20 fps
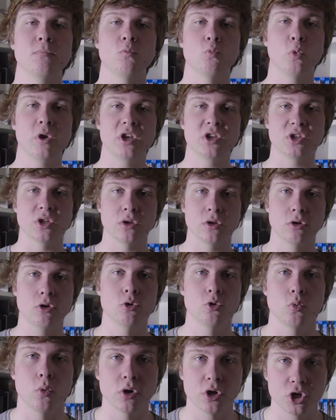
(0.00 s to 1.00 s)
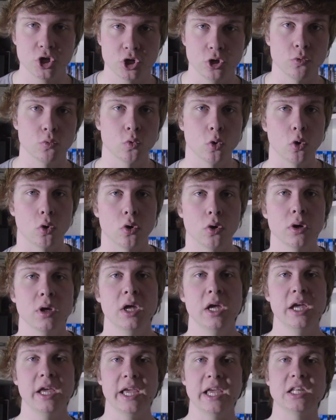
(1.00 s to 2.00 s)
reason you'd want to shoot RAW
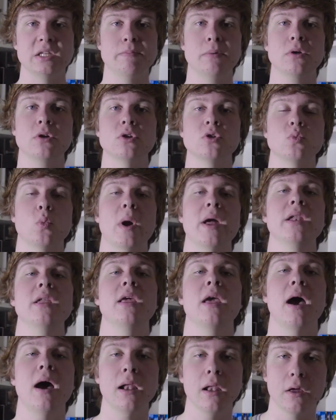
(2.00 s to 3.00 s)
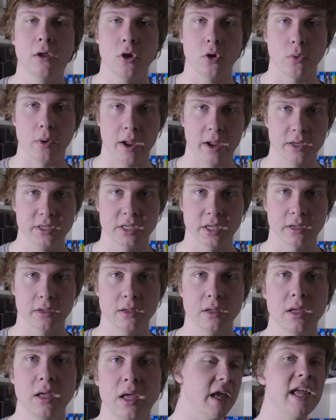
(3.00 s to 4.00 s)
is because when color correcting,
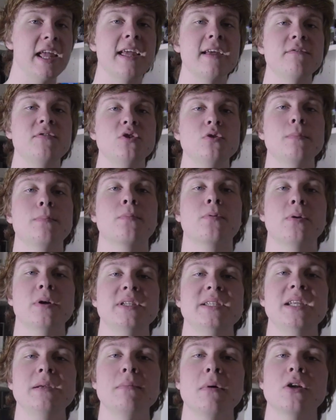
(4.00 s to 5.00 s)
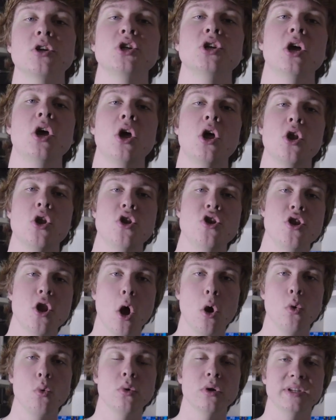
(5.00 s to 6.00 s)
it gives you pretty much
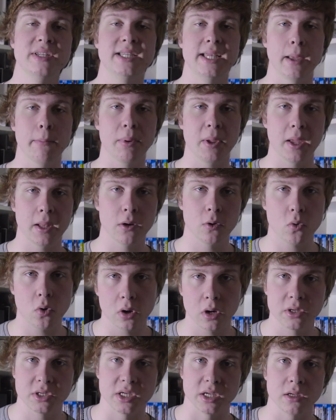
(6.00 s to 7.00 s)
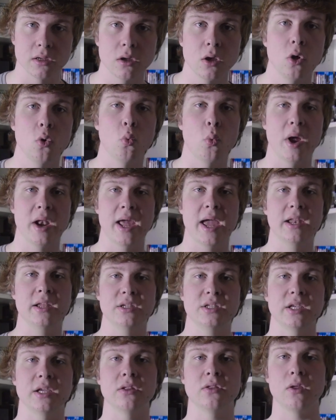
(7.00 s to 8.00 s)
no dip in quality when
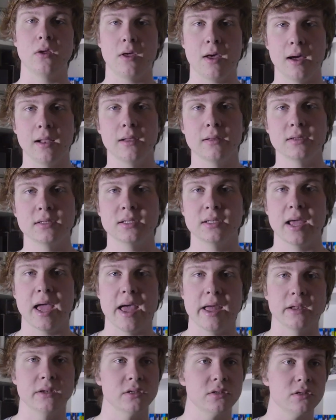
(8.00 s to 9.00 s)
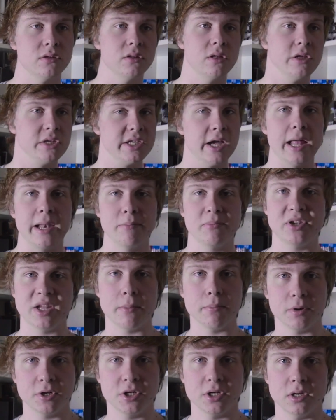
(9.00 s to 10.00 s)
editing the colors and the
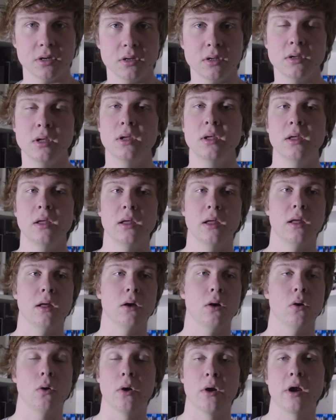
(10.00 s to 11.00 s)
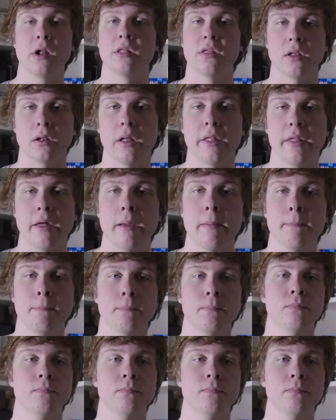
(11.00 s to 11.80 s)
temperature or anything like that.